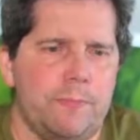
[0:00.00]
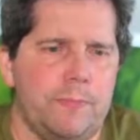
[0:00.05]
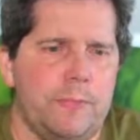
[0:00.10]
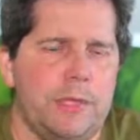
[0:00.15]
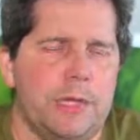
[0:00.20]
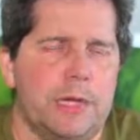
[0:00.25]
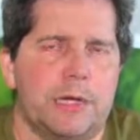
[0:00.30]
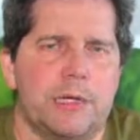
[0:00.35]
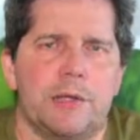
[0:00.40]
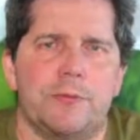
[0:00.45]

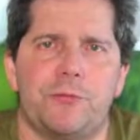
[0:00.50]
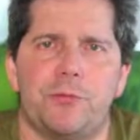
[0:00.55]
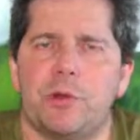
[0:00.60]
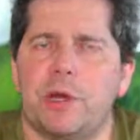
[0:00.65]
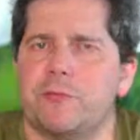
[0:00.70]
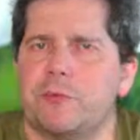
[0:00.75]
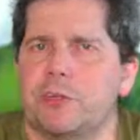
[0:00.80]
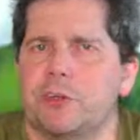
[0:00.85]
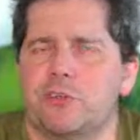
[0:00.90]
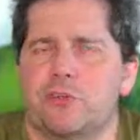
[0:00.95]
yeah, if you
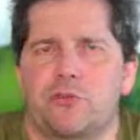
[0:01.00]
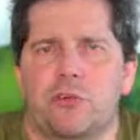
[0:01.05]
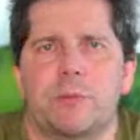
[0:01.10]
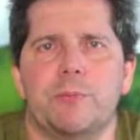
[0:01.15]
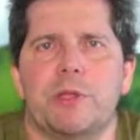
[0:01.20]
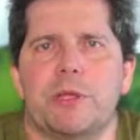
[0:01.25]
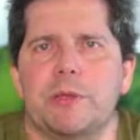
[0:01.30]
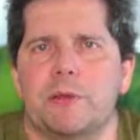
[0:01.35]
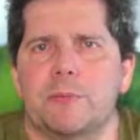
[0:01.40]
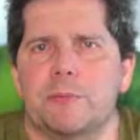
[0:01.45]
have an
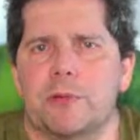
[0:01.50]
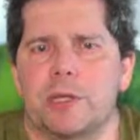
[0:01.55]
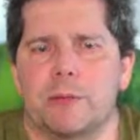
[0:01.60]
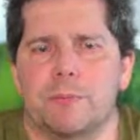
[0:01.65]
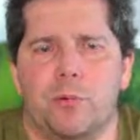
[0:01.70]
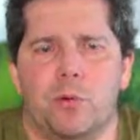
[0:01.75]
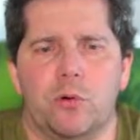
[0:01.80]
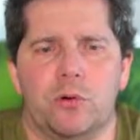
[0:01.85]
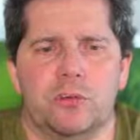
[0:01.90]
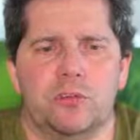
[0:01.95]
extremely
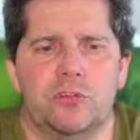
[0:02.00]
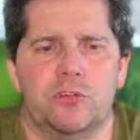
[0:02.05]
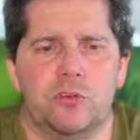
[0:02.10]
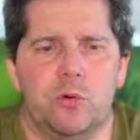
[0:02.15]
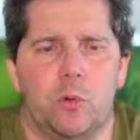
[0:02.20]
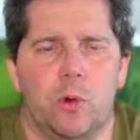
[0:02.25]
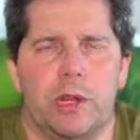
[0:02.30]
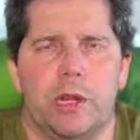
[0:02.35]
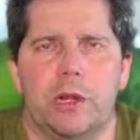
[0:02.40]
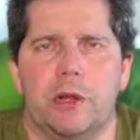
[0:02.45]
important
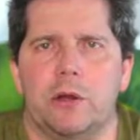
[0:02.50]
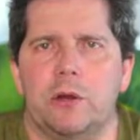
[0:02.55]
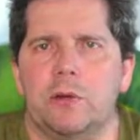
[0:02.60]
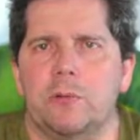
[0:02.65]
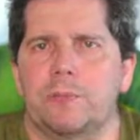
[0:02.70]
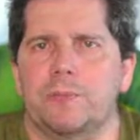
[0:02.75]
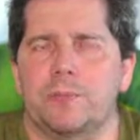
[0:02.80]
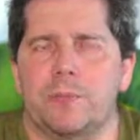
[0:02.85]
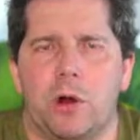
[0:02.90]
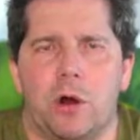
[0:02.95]

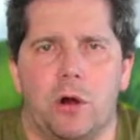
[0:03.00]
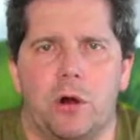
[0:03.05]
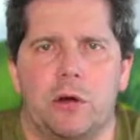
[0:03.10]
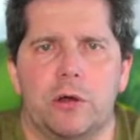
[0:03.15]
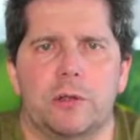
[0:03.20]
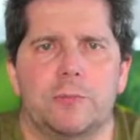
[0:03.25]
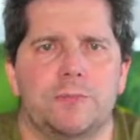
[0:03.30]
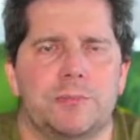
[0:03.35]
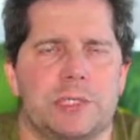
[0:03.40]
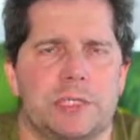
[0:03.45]
square,
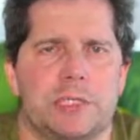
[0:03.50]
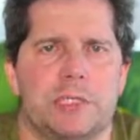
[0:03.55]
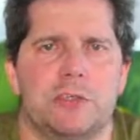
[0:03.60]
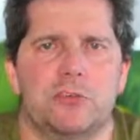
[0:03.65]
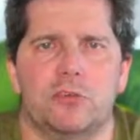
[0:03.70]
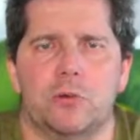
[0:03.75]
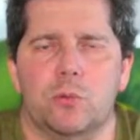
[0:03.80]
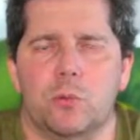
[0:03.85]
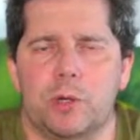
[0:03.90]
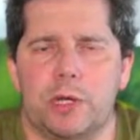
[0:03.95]
pawn,
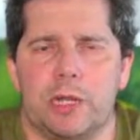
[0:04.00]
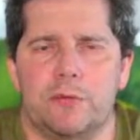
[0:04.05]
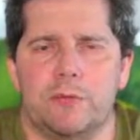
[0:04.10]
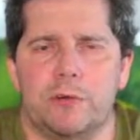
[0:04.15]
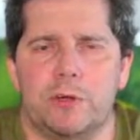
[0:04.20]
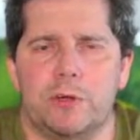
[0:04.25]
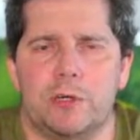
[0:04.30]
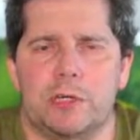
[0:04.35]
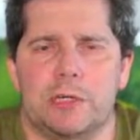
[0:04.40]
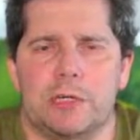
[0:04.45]
piece, or
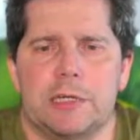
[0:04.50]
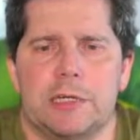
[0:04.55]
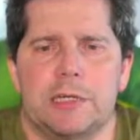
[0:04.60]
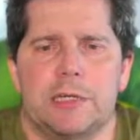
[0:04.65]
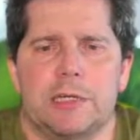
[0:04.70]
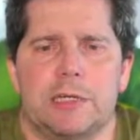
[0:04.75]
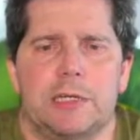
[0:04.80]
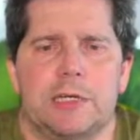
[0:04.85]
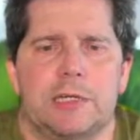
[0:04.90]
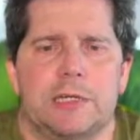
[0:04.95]
whatever,
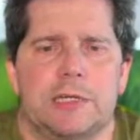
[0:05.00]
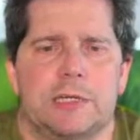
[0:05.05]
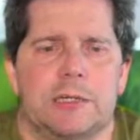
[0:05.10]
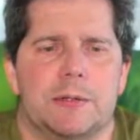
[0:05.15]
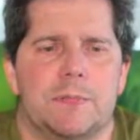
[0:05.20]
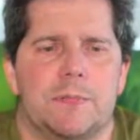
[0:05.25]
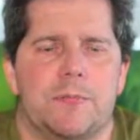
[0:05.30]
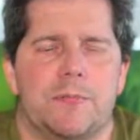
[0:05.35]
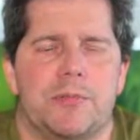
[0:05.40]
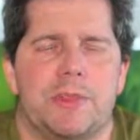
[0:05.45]

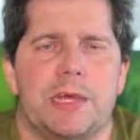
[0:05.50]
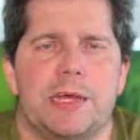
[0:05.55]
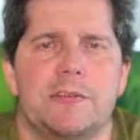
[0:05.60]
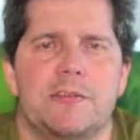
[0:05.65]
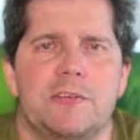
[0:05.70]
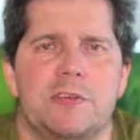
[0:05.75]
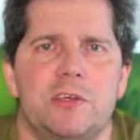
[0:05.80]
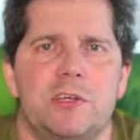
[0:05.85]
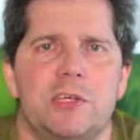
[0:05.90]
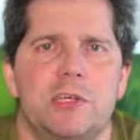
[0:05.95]
the
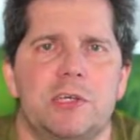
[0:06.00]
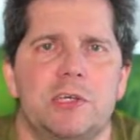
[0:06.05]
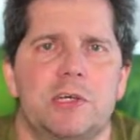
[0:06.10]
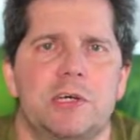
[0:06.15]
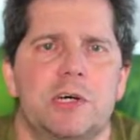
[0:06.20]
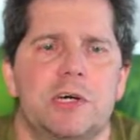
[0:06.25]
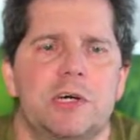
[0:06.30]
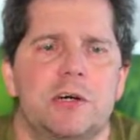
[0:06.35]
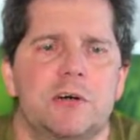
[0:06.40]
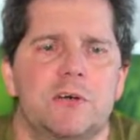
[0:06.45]
idea
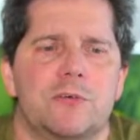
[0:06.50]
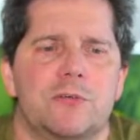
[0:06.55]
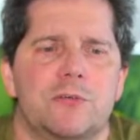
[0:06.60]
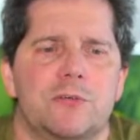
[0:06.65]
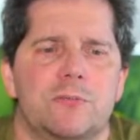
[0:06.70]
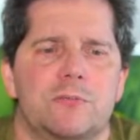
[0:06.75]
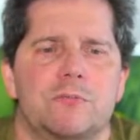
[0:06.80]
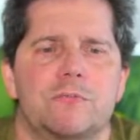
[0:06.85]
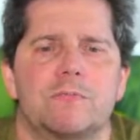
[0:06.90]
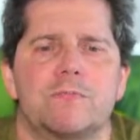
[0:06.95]
of
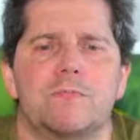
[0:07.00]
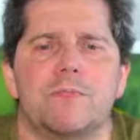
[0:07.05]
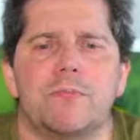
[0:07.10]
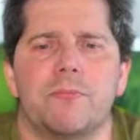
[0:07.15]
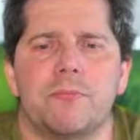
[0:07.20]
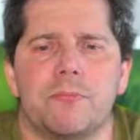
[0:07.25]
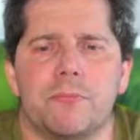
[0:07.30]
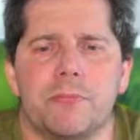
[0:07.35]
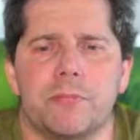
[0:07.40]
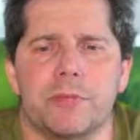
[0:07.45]

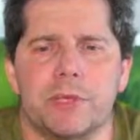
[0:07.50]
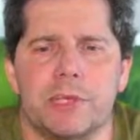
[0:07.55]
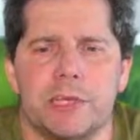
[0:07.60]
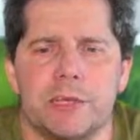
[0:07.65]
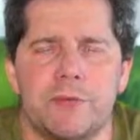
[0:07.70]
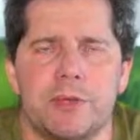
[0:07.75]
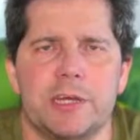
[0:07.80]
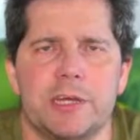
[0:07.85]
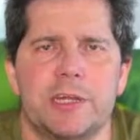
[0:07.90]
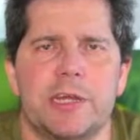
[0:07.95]

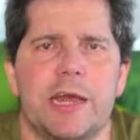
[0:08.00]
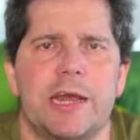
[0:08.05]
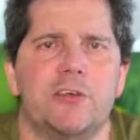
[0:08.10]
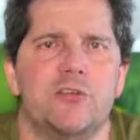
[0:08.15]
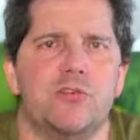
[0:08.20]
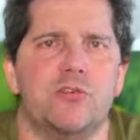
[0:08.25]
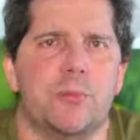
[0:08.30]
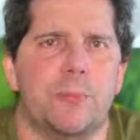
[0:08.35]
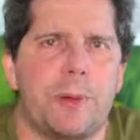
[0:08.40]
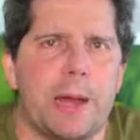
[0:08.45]
giving it
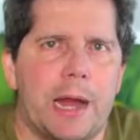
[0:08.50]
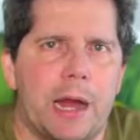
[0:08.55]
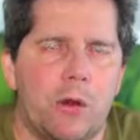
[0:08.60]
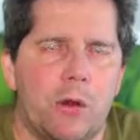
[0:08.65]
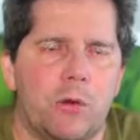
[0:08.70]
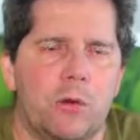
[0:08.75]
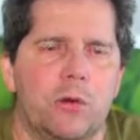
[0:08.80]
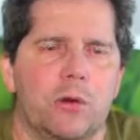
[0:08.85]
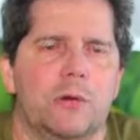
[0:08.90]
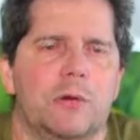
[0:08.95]
extra
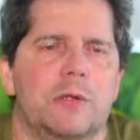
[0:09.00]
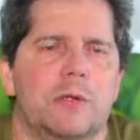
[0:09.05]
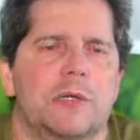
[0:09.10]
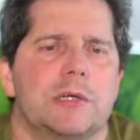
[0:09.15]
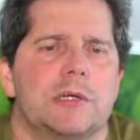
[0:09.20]
power